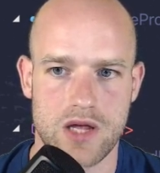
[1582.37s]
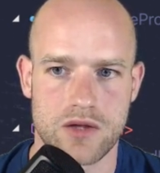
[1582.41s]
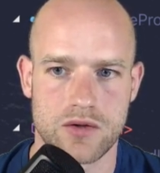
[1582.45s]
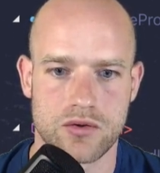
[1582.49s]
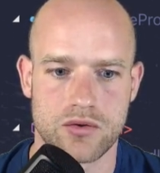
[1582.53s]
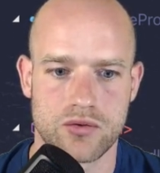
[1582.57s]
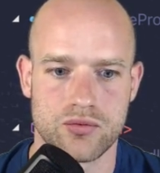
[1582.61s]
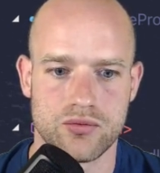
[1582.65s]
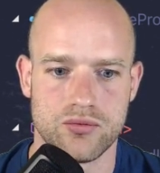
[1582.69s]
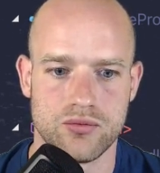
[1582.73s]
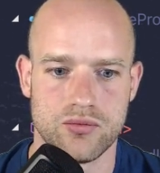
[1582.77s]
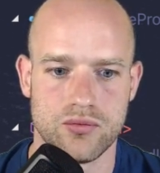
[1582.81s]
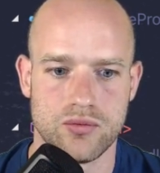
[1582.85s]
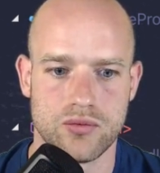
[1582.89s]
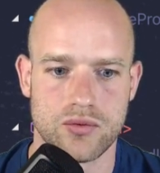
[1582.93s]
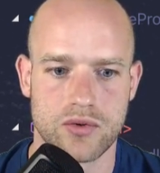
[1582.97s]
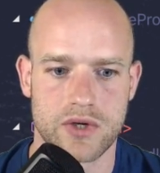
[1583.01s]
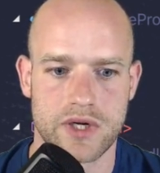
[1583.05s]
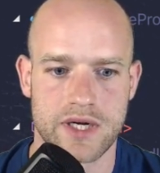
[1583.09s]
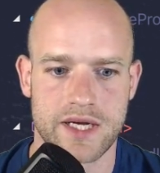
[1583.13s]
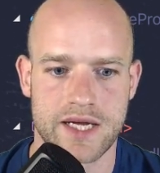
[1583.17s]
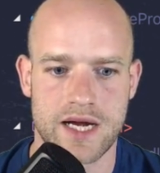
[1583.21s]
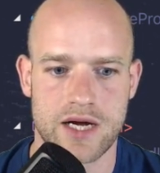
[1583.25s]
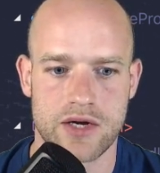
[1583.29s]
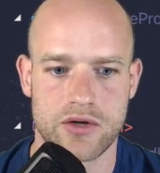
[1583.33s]
to
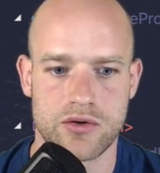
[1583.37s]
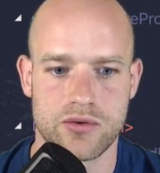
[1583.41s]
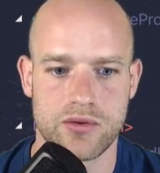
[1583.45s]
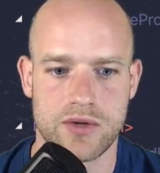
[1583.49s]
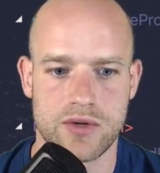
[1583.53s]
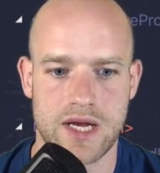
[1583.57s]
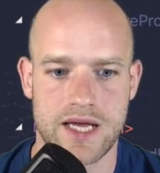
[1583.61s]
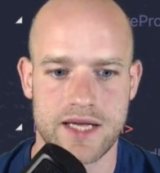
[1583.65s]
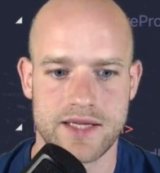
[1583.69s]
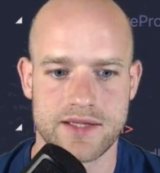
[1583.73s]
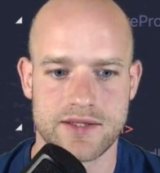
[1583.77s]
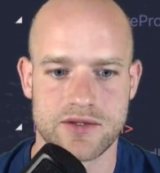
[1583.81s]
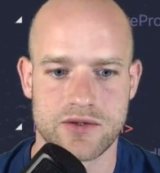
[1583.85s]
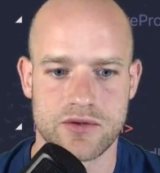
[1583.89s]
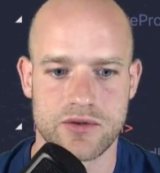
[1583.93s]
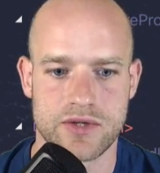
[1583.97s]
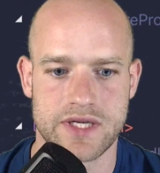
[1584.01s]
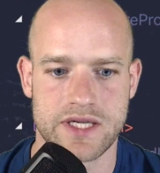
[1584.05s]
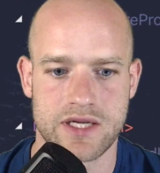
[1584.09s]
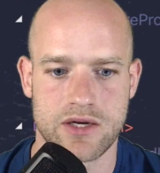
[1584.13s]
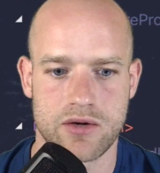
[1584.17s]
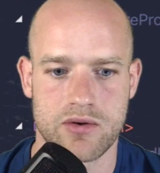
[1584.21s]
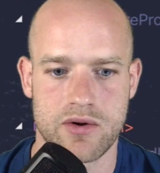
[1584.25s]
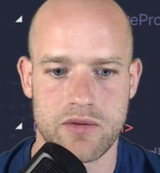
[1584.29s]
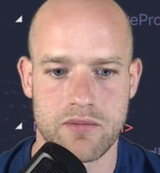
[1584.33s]
calculate the
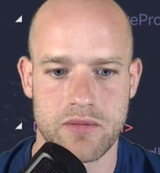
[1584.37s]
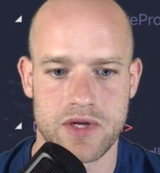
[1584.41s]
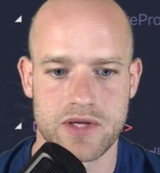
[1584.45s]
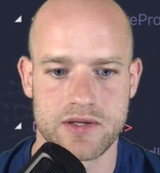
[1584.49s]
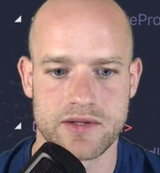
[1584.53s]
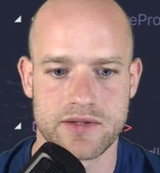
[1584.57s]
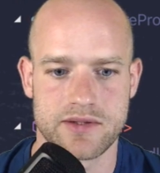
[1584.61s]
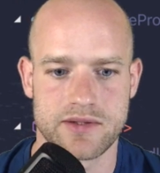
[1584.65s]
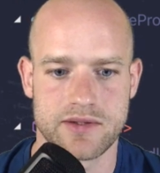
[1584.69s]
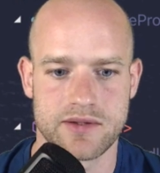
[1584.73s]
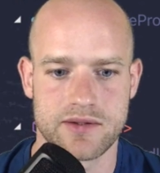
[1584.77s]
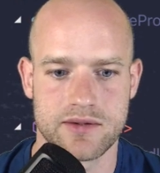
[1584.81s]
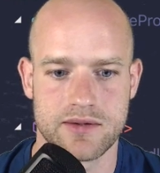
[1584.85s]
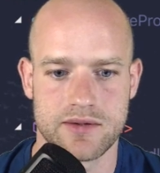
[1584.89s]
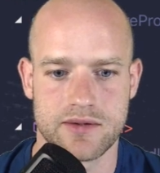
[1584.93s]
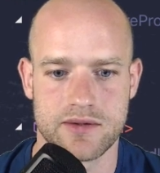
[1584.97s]
increment,